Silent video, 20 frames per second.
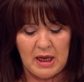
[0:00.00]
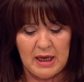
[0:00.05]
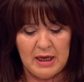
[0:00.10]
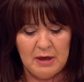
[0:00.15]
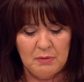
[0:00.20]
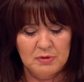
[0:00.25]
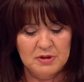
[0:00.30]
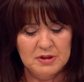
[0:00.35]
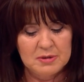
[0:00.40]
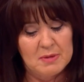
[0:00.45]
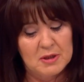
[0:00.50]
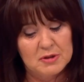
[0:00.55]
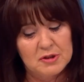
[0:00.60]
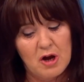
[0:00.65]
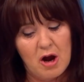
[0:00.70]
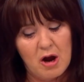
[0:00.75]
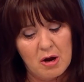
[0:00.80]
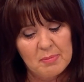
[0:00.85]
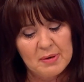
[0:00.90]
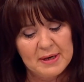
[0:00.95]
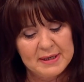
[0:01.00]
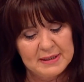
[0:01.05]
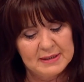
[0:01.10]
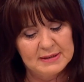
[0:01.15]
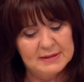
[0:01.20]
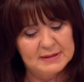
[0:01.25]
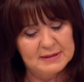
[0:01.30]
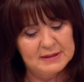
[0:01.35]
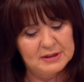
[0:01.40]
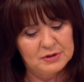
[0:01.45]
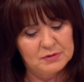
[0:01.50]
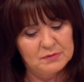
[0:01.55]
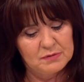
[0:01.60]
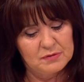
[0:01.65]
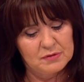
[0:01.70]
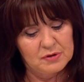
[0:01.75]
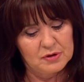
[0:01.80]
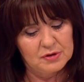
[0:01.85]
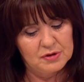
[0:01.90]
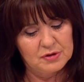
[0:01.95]
It was the most heartbreaking decision
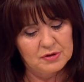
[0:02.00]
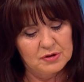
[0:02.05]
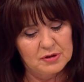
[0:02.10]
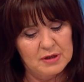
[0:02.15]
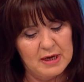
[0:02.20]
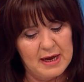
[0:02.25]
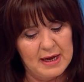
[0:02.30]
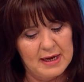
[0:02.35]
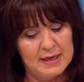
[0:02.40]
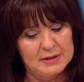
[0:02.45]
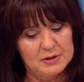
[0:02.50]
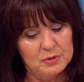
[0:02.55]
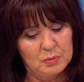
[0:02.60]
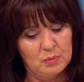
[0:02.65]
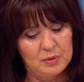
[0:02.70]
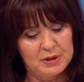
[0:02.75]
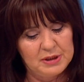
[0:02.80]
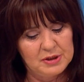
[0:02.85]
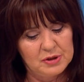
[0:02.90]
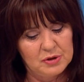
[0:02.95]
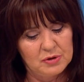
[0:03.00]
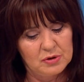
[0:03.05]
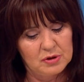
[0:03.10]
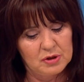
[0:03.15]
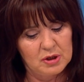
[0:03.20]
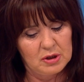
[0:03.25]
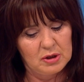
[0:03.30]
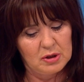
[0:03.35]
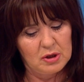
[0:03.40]
for us, and we took a